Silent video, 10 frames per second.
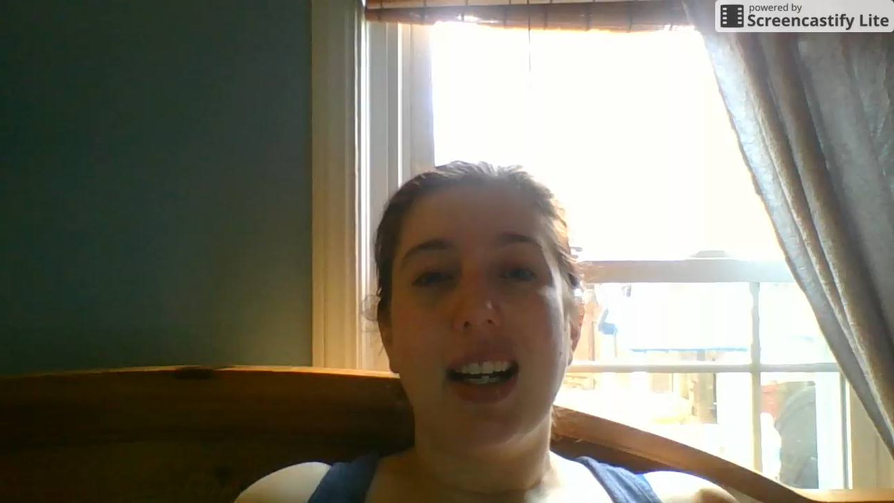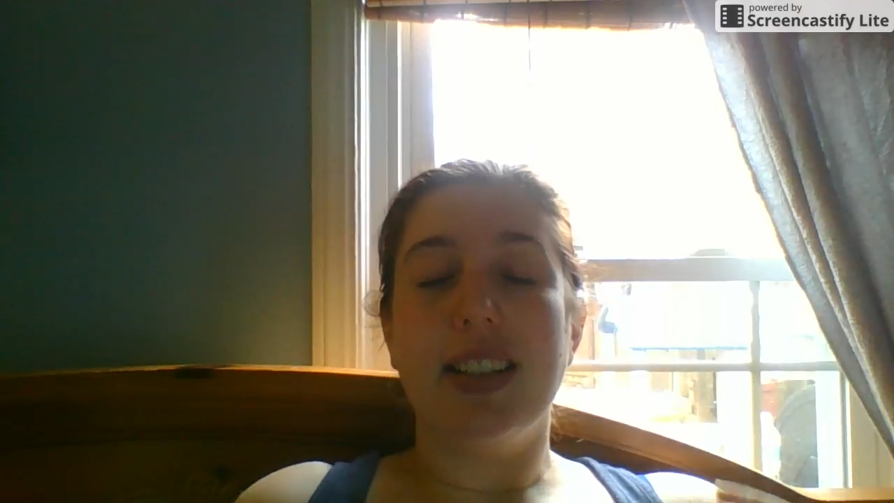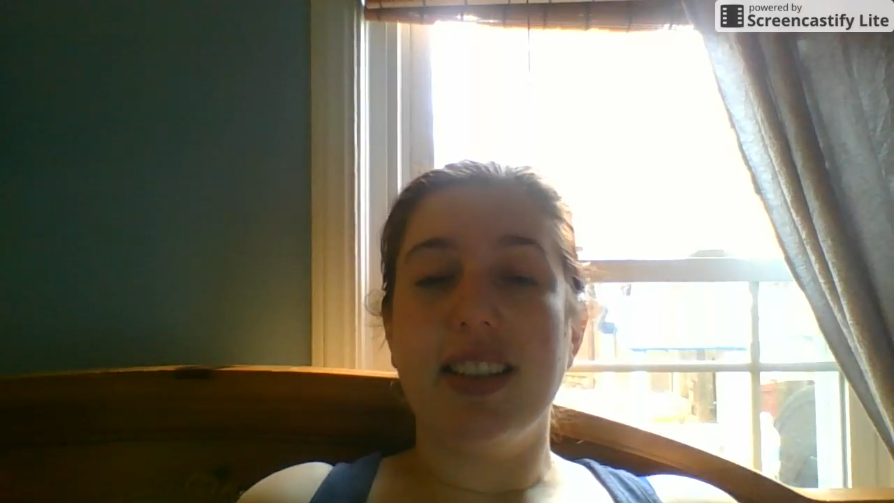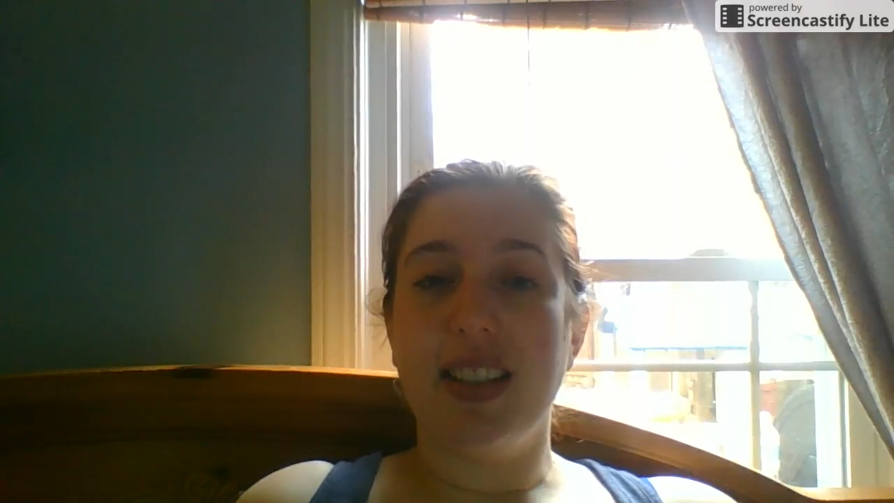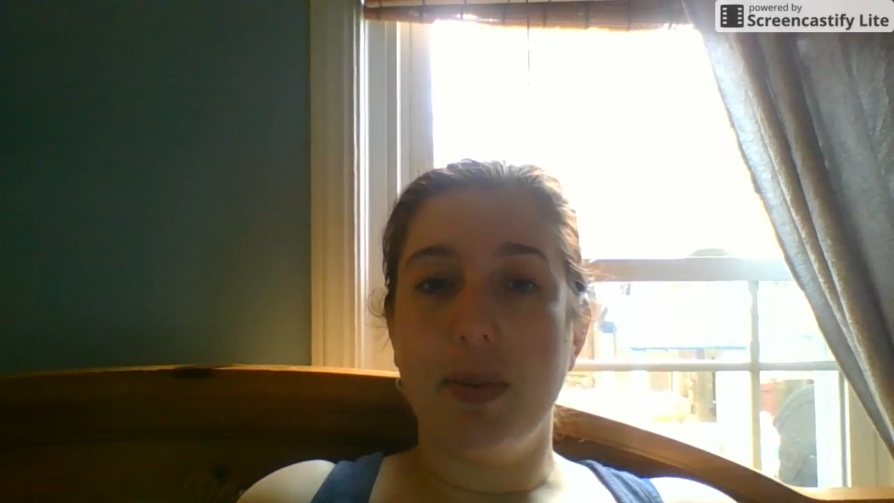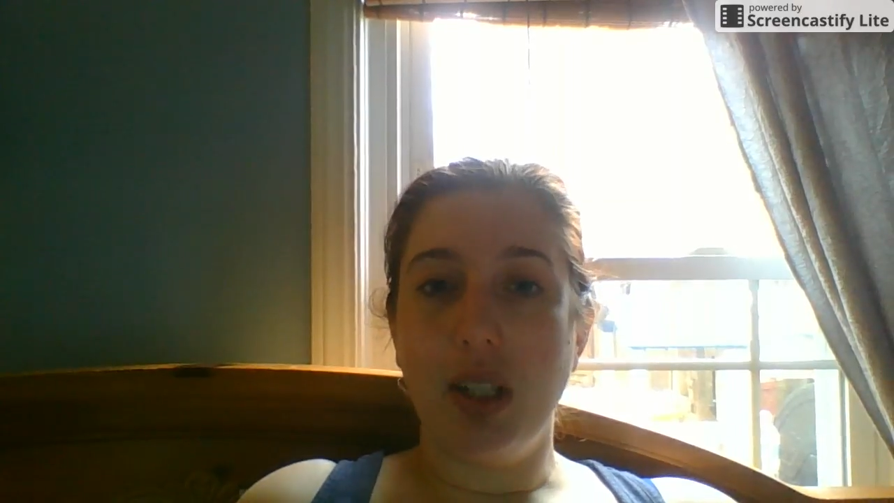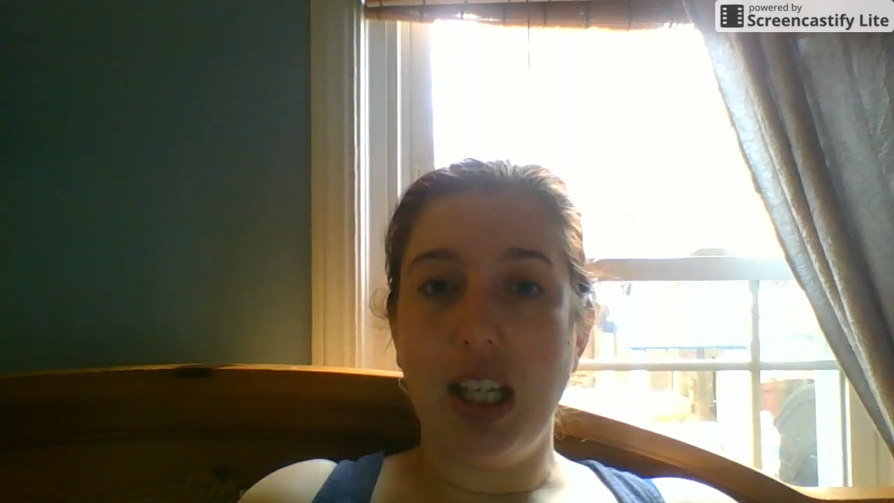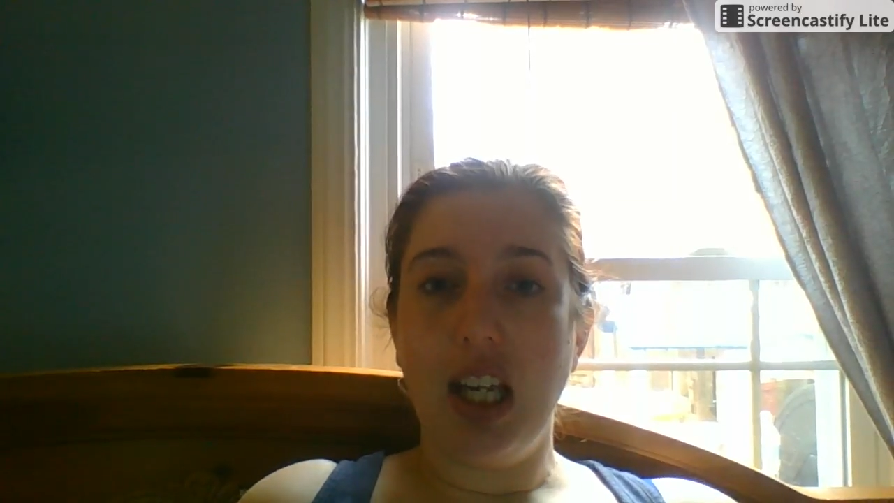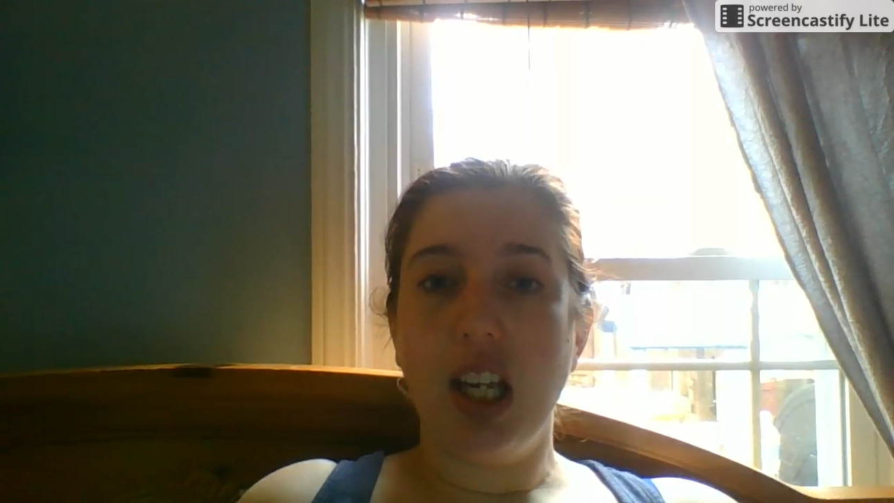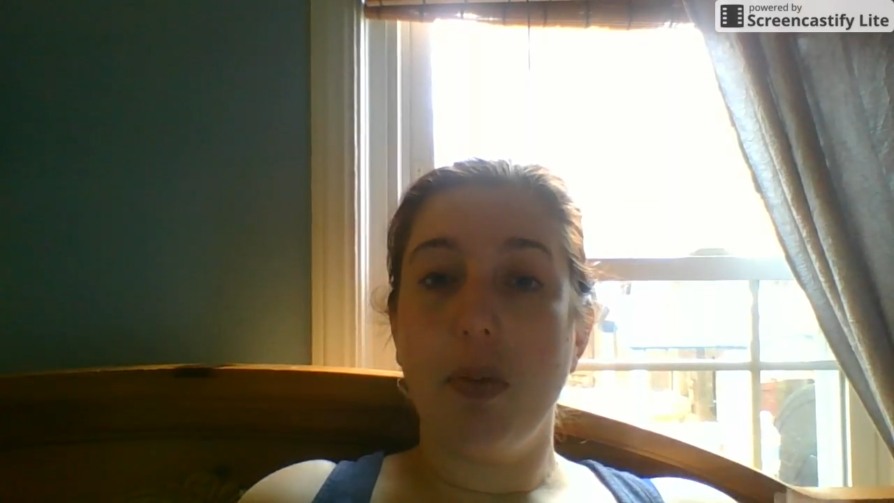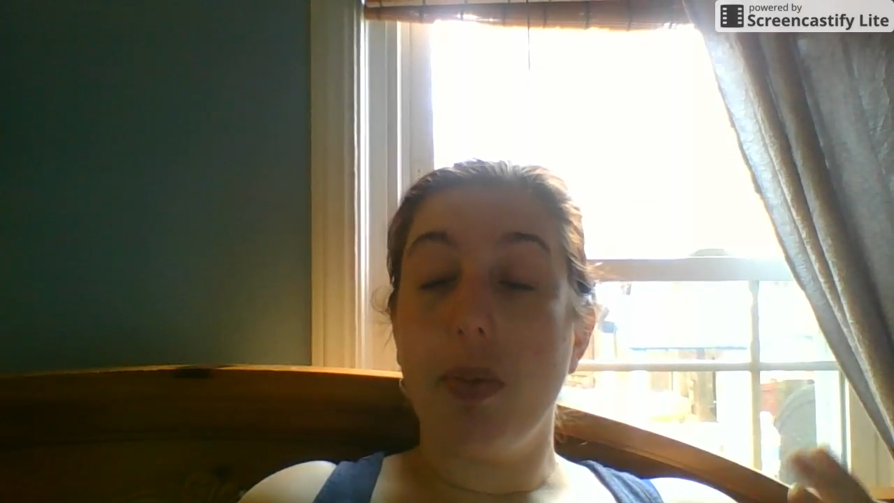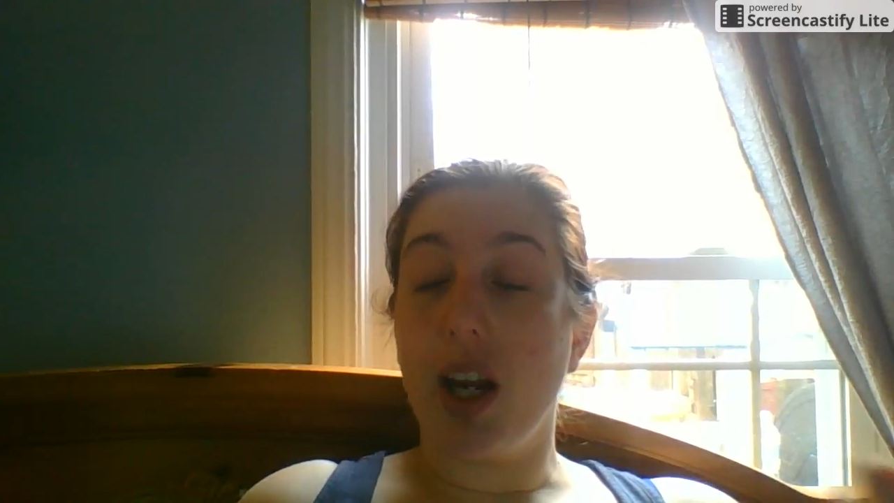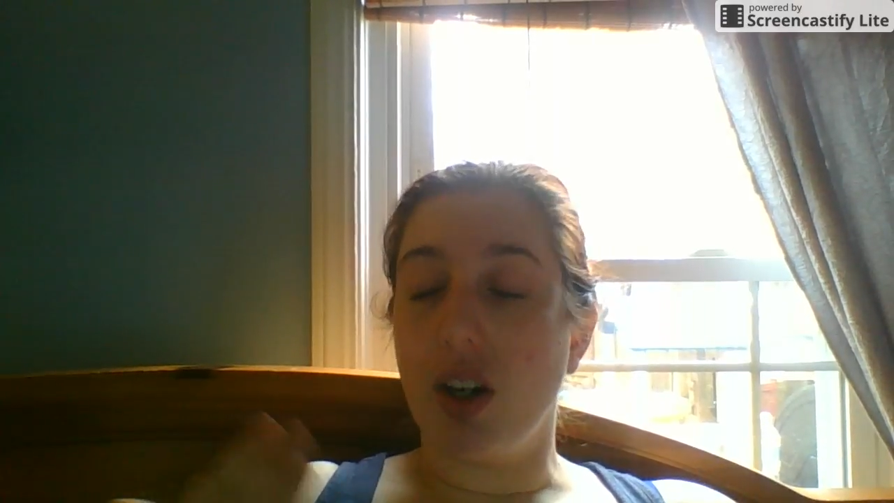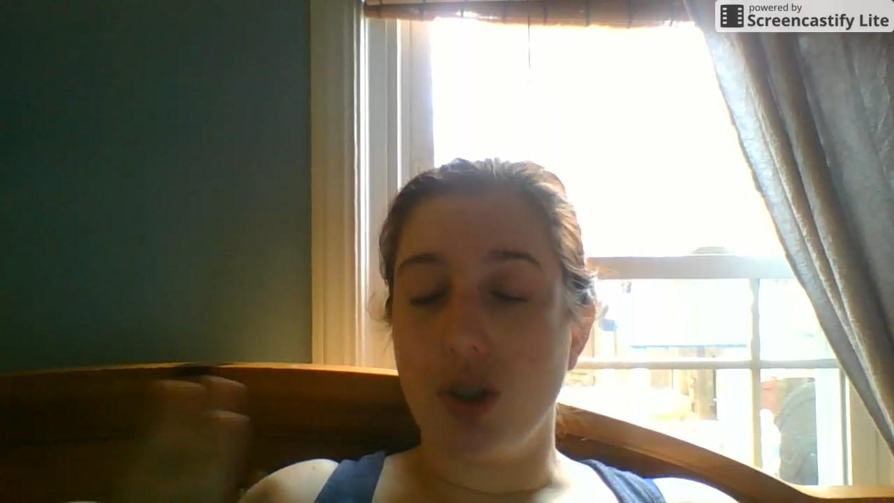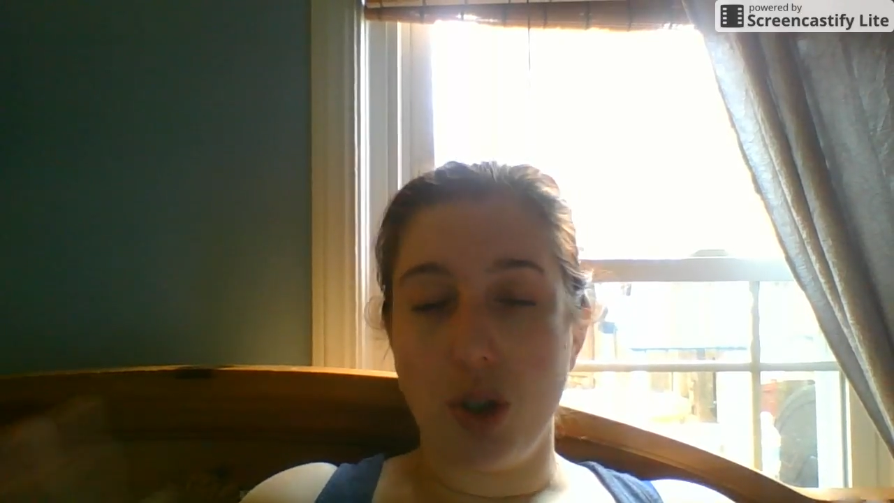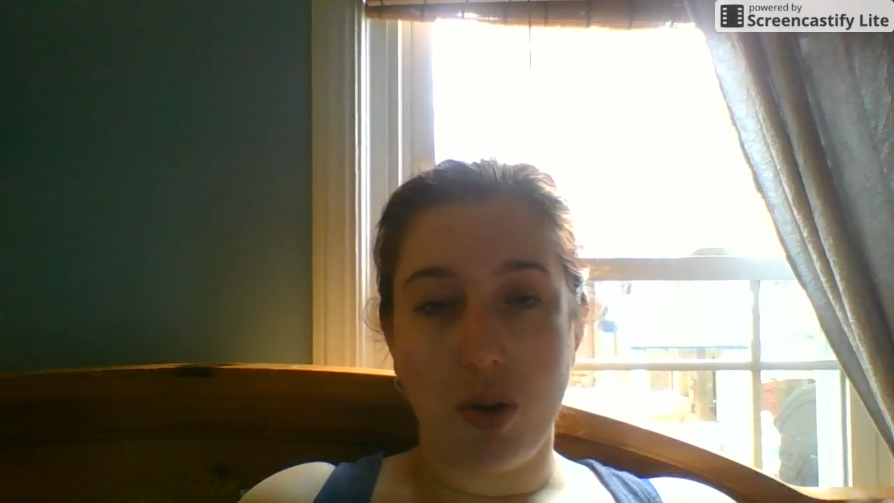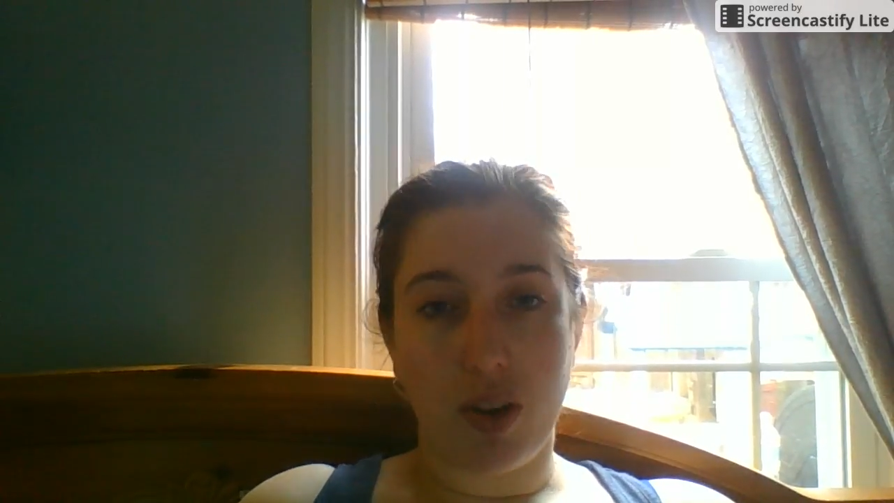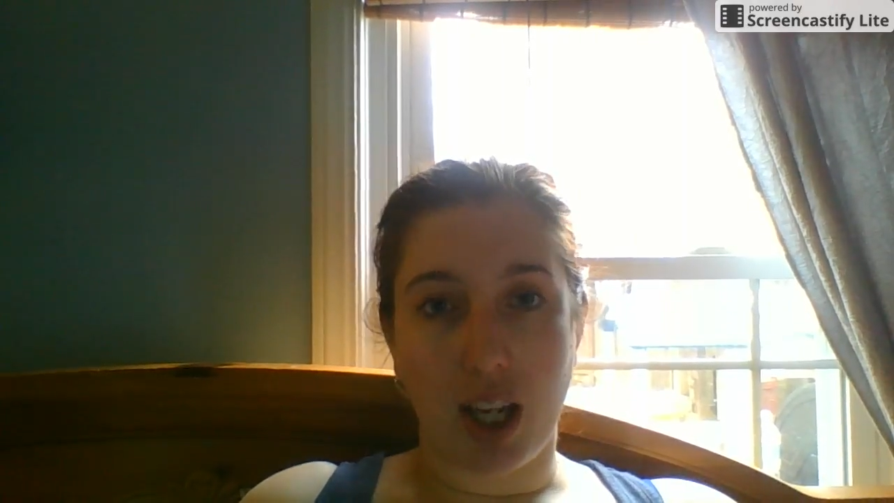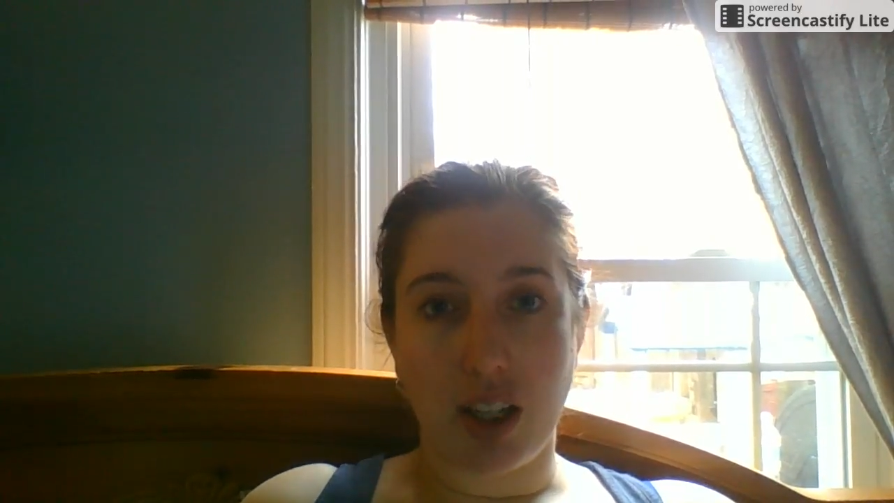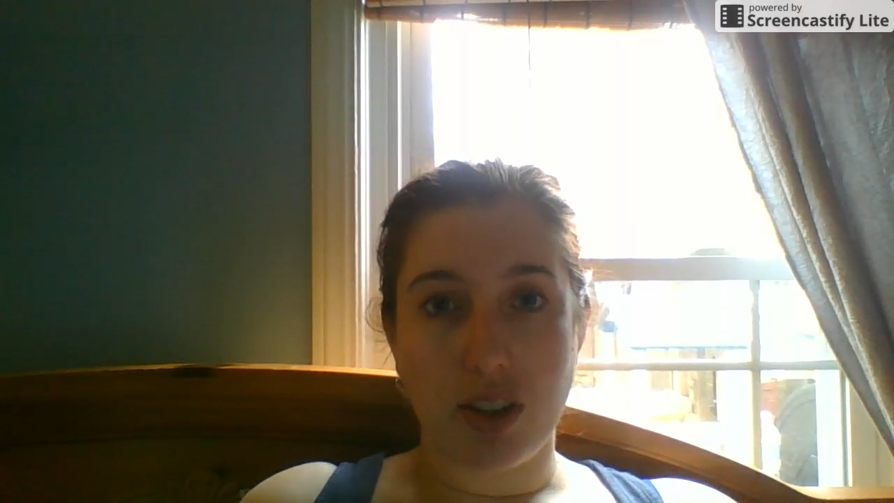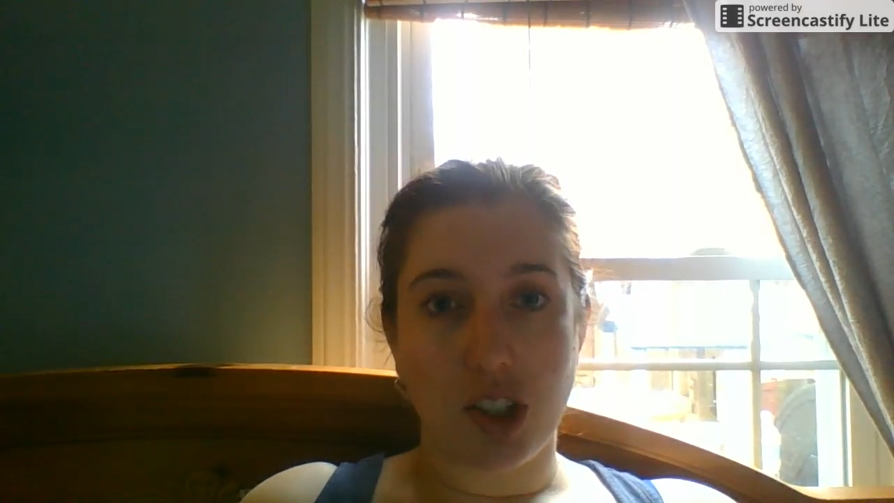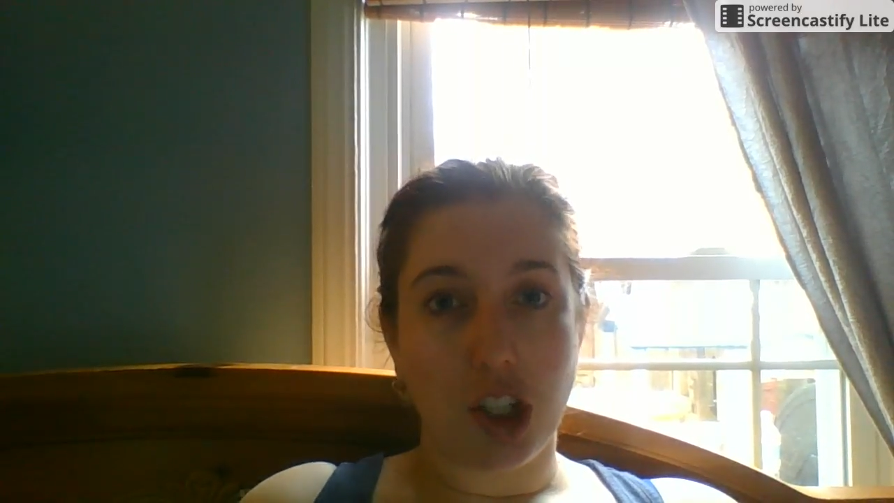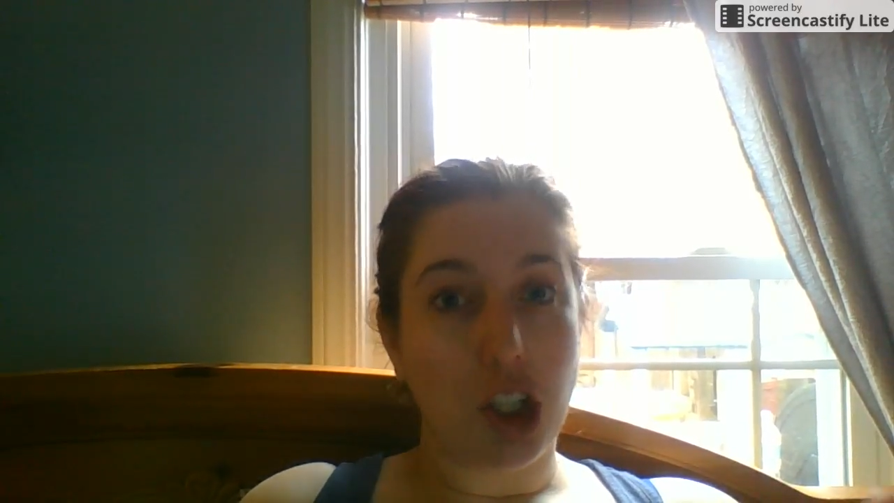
A simile compares two things